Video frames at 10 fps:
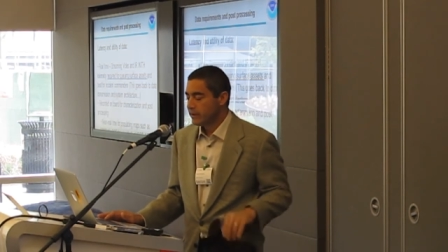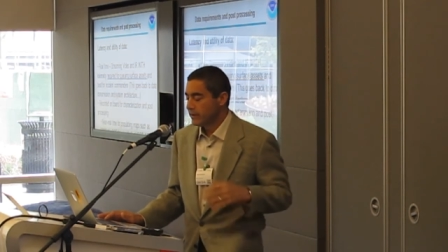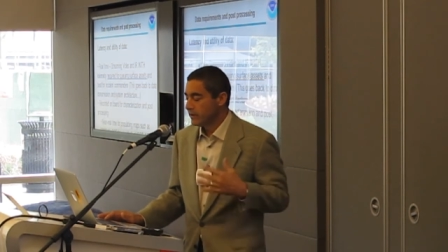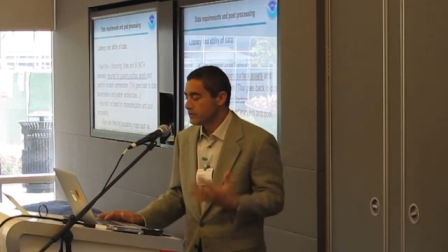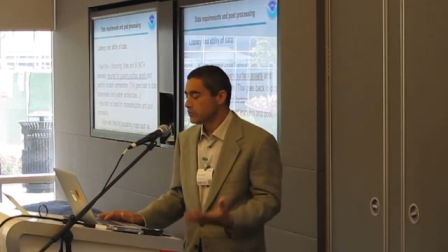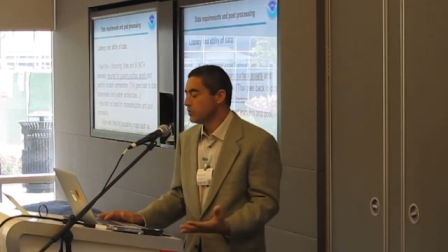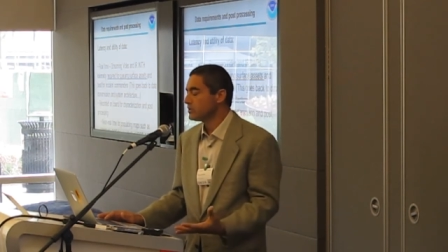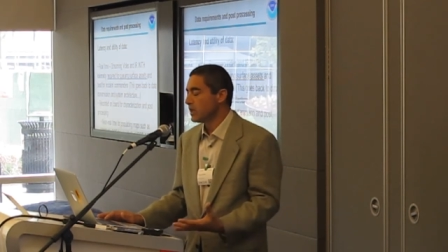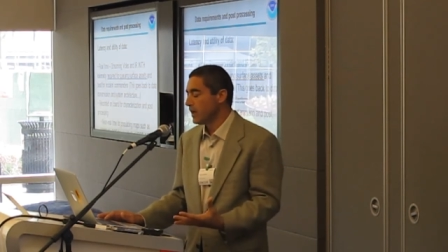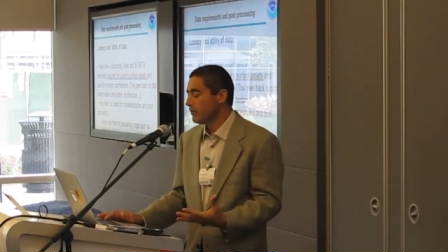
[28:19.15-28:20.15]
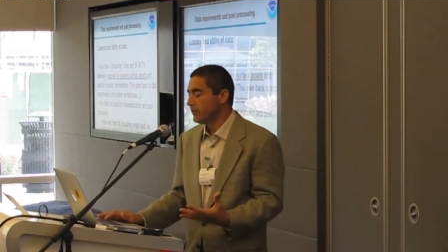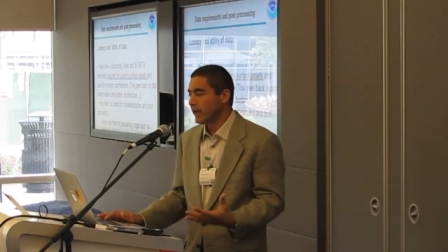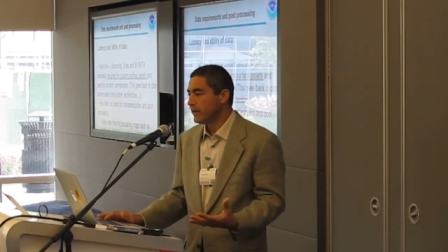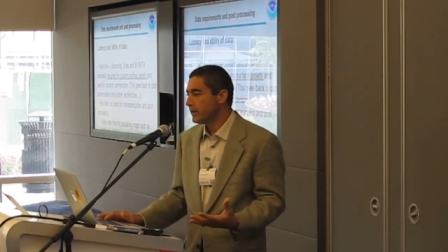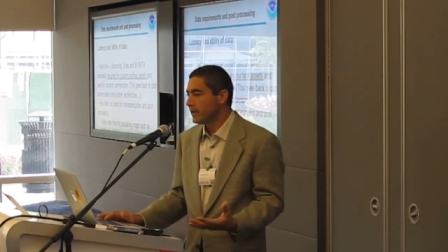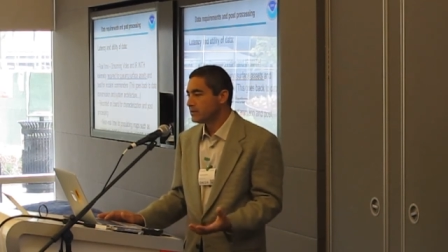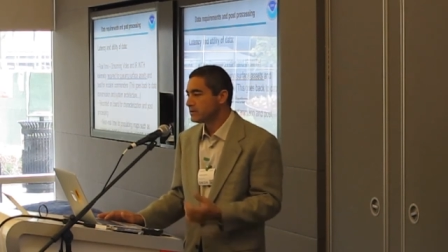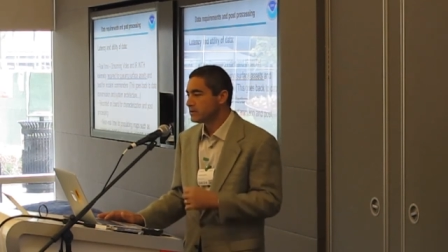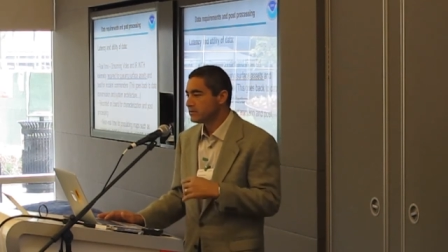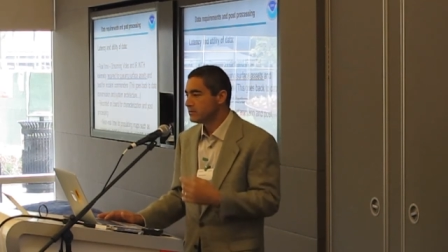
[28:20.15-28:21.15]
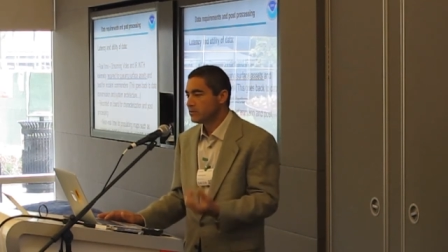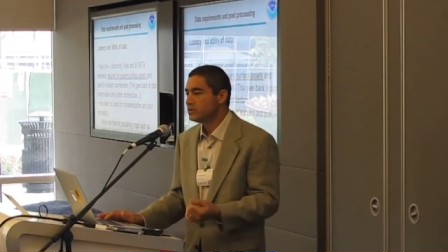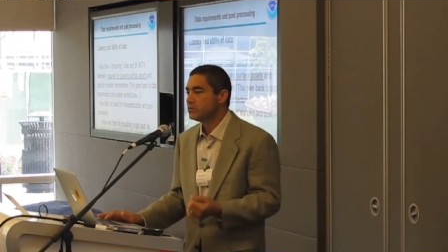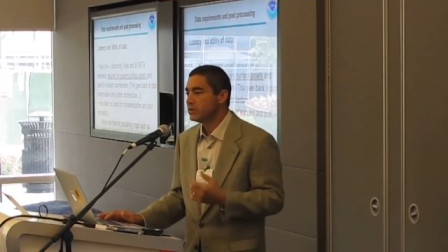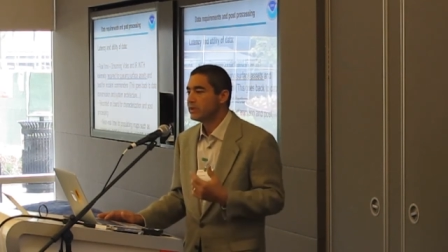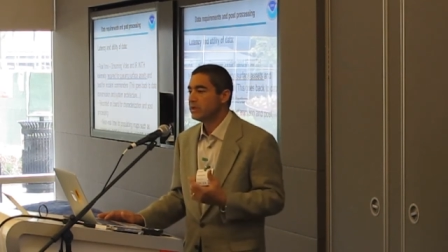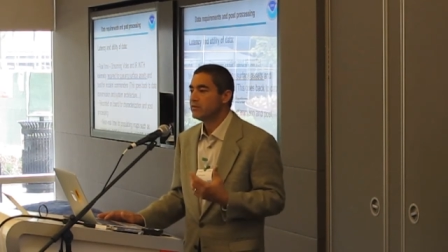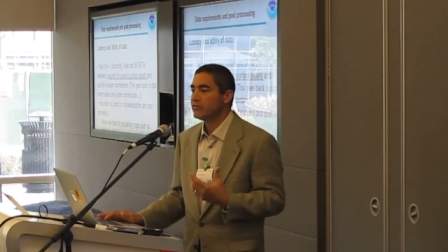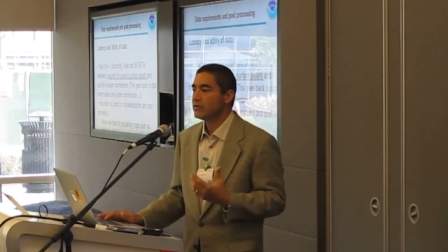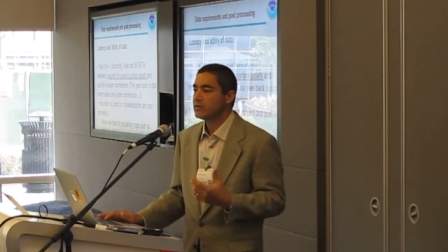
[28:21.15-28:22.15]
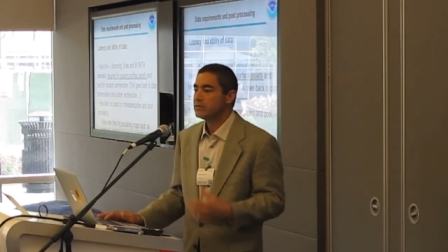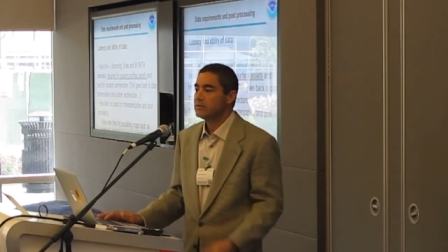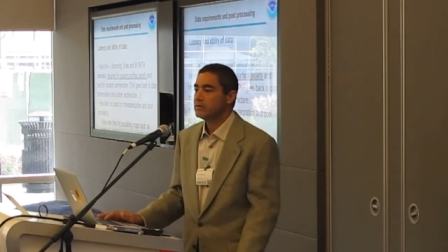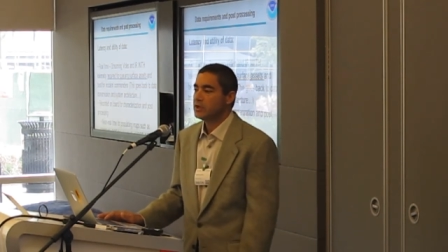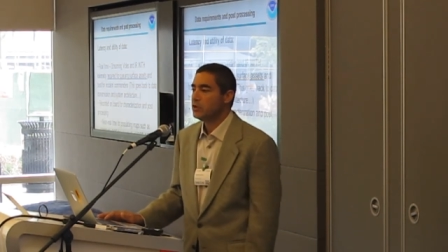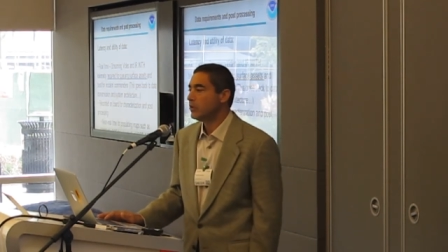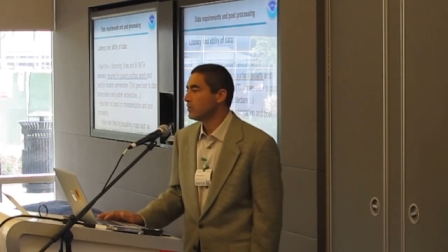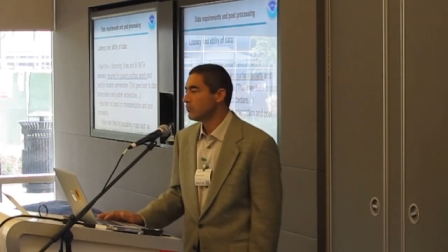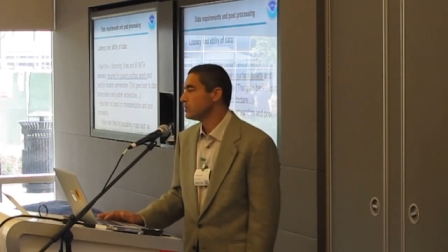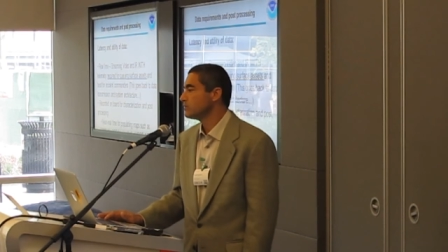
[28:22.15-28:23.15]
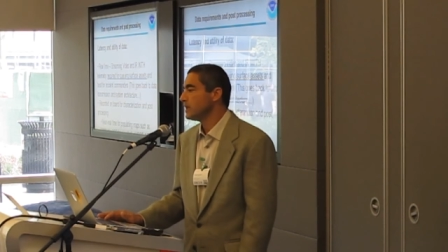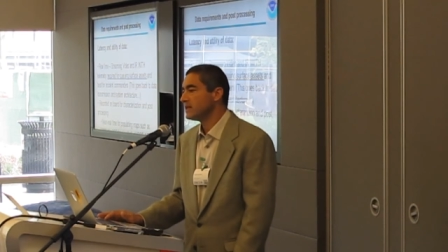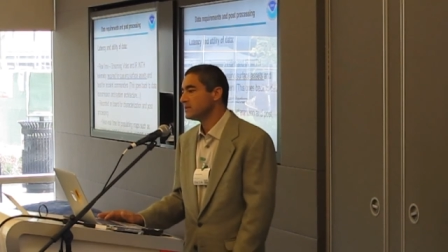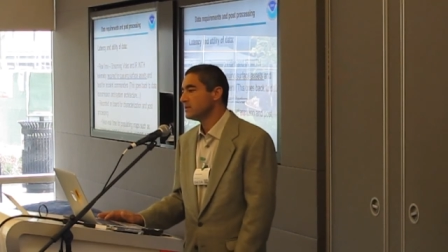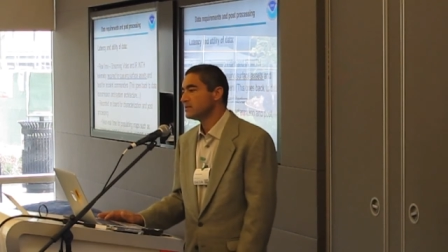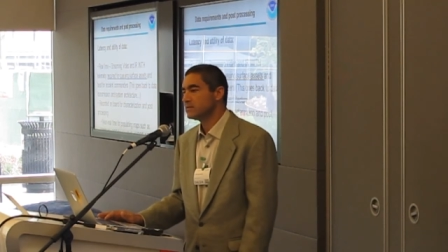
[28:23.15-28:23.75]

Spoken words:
There's real-time data. That's what you really need for queuing enforcement assets.